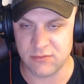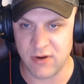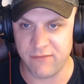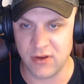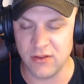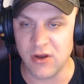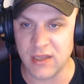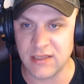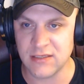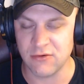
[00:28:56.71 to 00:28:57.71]
whenever you look
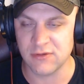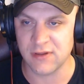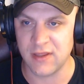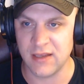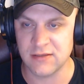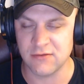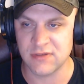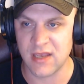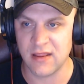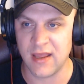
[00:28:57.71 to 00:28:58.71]
at these sorts of things, they'll
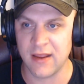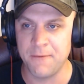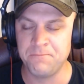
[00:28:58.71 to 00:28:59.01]
say like